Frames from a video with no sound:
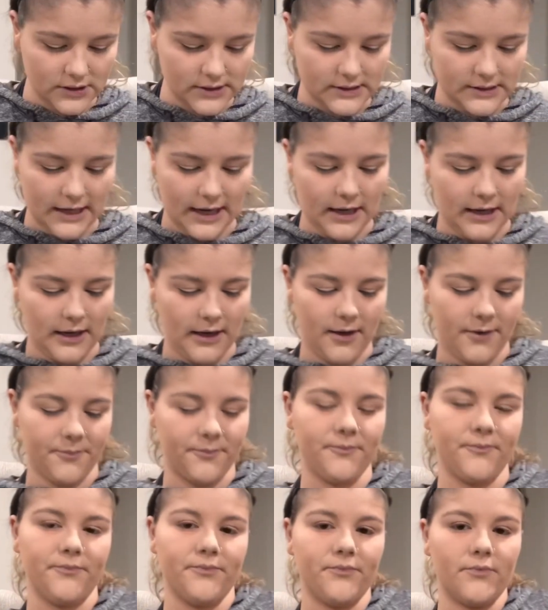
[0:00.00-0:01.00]
just taking
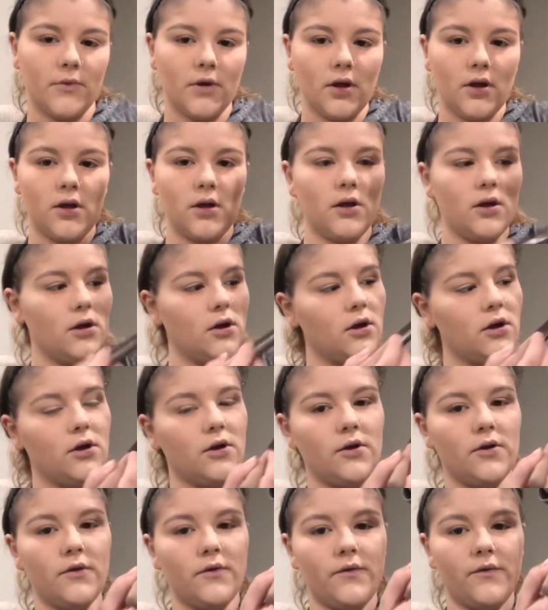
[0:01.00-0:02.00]

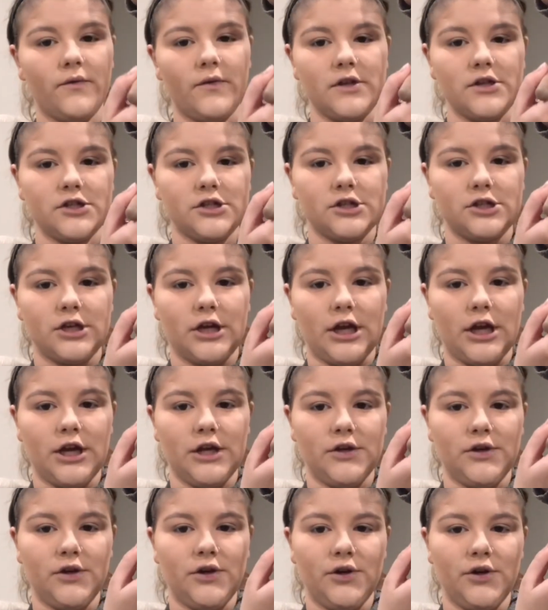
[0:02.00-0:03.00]
this
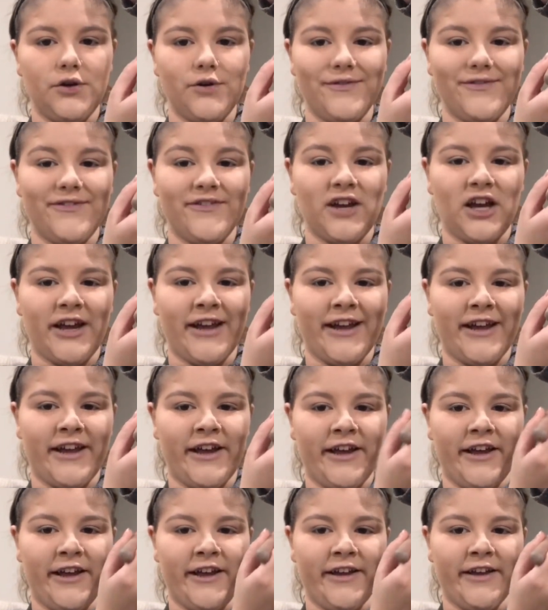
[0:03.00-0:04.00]
shade right
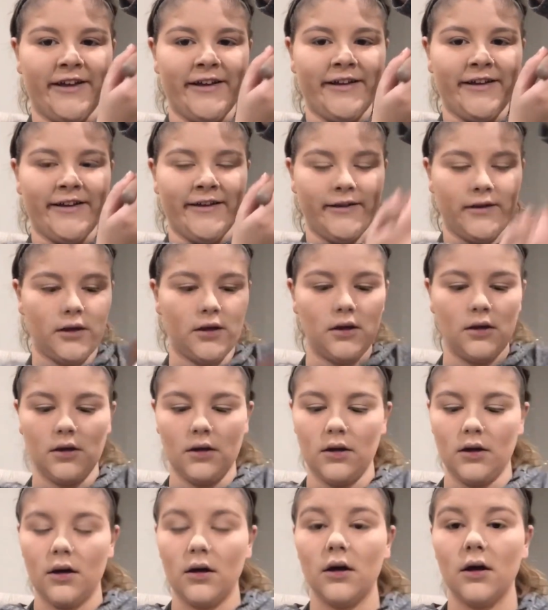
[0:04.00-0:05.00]
here,
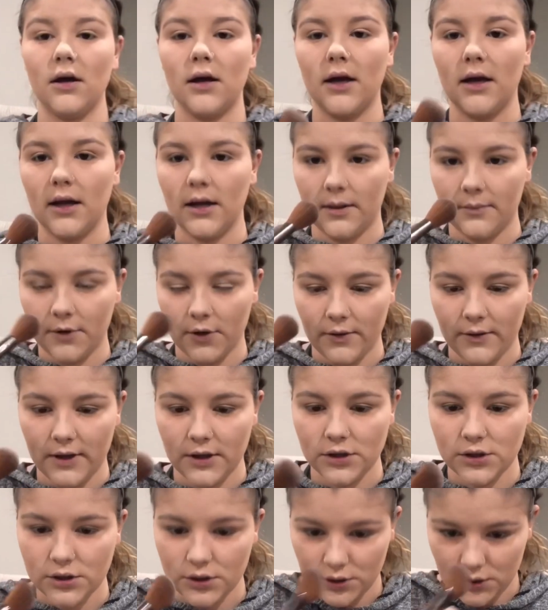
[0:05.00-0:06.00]
and I'm
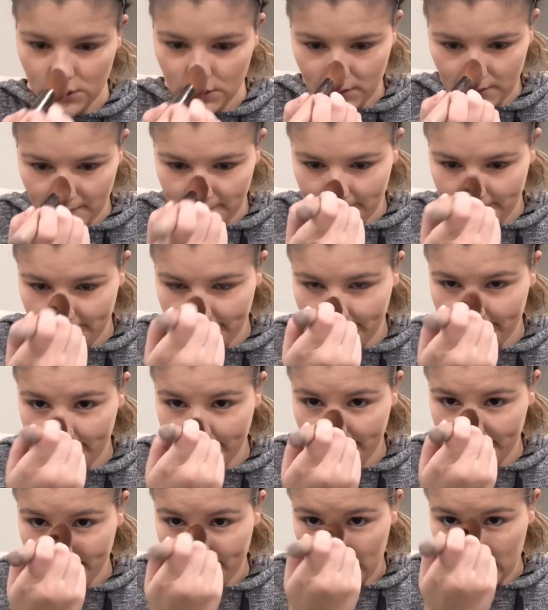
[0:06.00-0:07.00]
going to
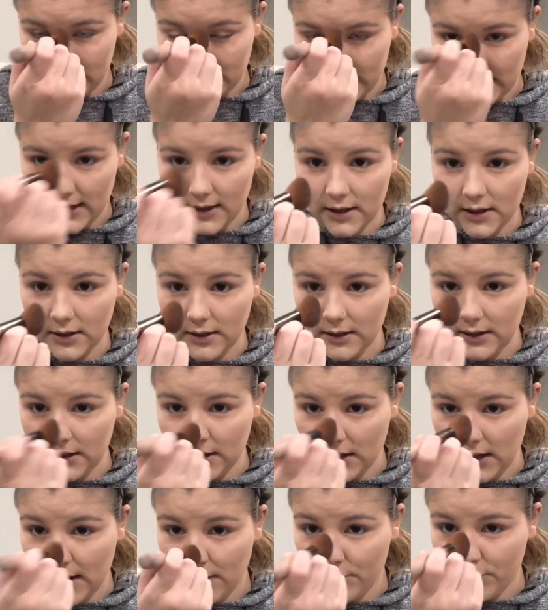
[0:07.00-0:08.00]
pat that in
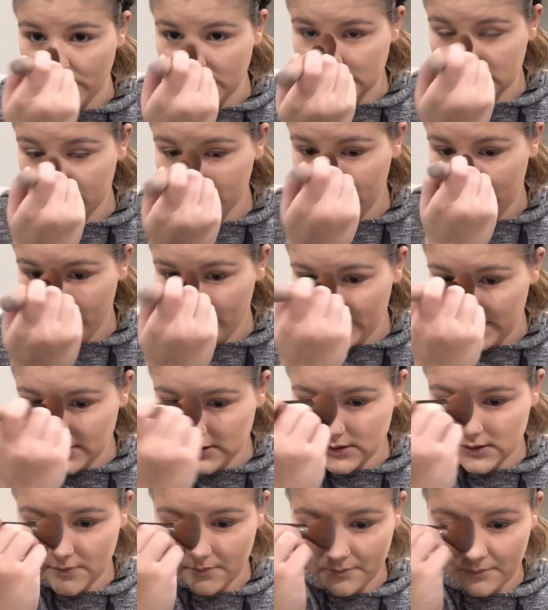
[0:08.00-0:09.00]
the high points of my
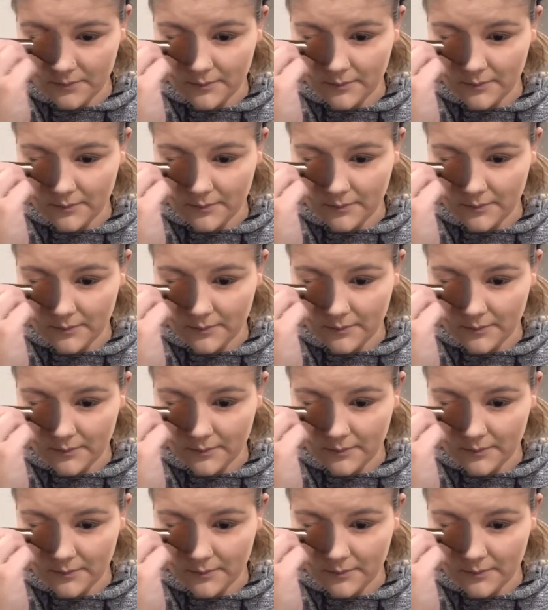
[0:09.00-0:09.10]
face.